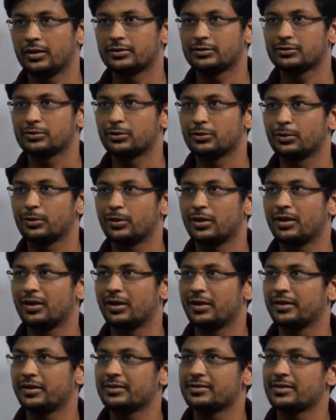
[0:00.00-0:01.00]
So
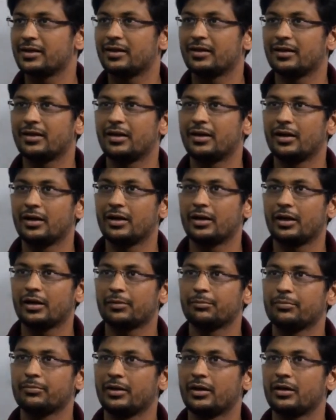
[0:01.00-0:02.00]
each and
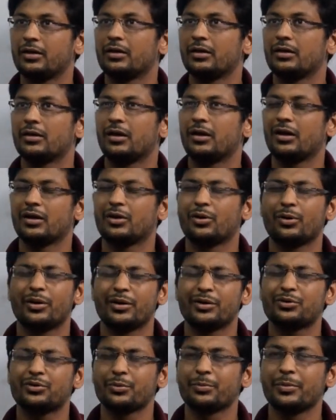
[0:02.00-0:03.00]

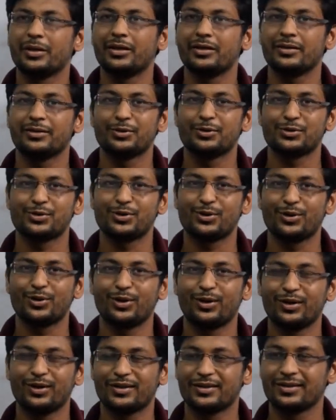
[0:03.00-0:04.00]
according to me, you should
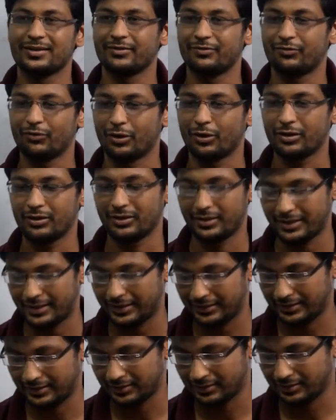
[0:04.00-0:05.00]
not flaunt
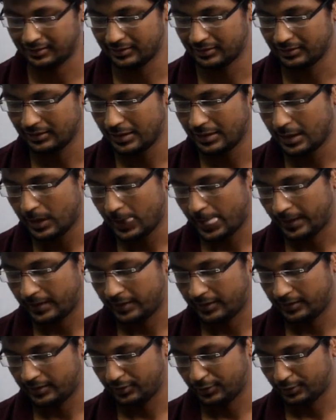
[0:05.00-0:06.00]
that
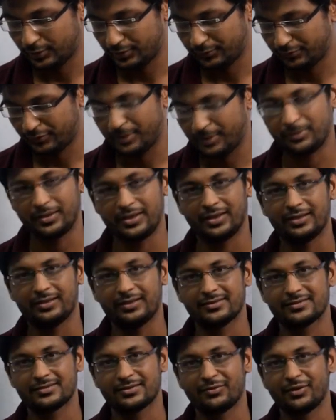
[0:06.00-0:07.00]
your family
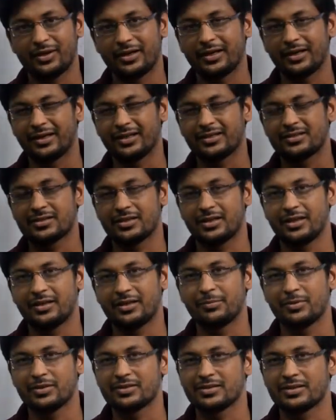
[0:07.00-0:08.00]
is very rich
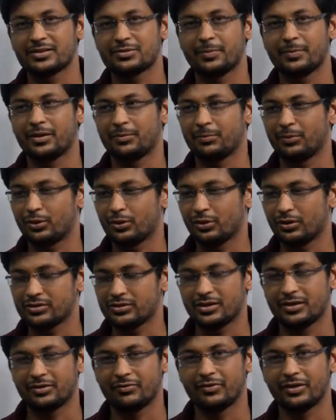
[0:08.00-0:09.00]
and businessman, because
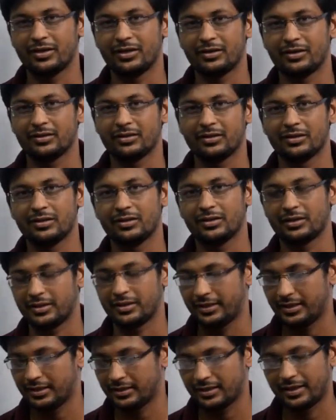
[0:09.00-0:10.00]
it will
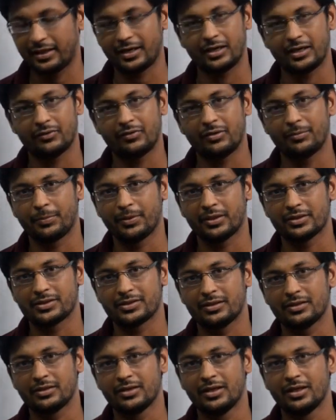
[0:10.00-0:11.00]
create a negative
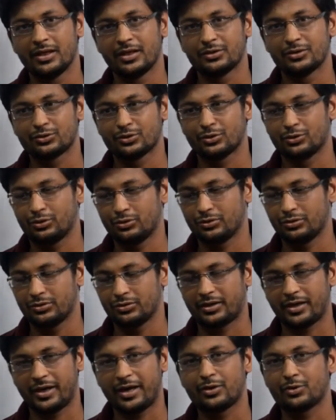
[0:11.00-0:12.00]
impression. So
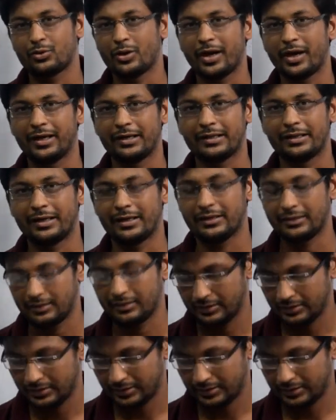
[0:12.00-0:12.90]
try to hide that.